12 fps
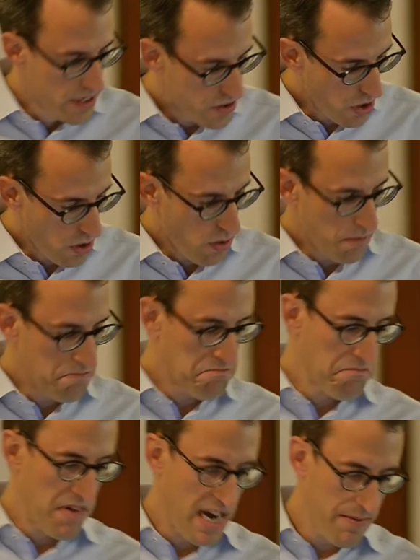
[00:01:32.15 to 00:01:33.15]
So
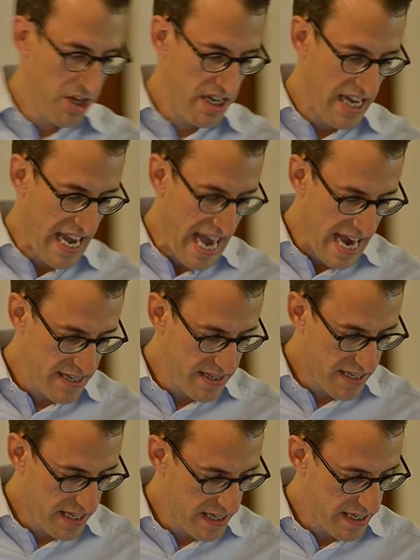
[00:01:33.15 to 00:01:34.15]
I'm going to ask
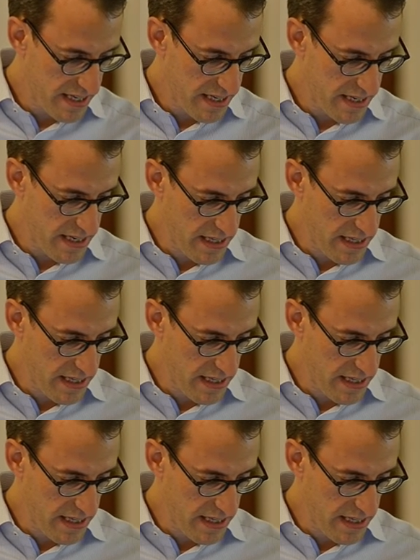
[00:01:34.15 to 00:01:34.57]
uh,